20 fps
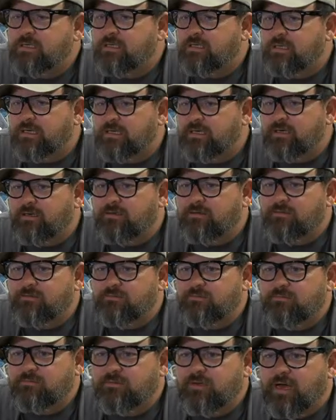
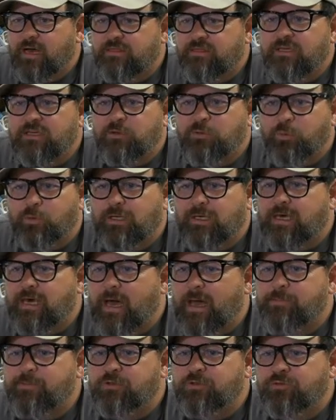I think you want to
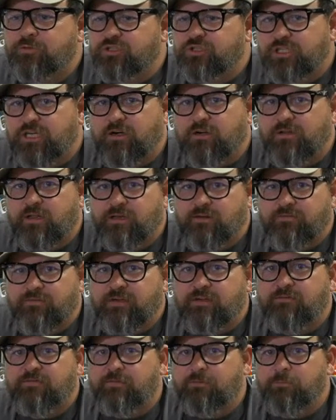capture and share that
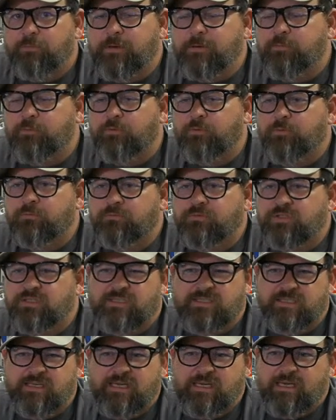event for people to
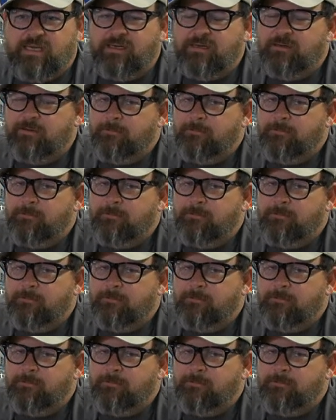see.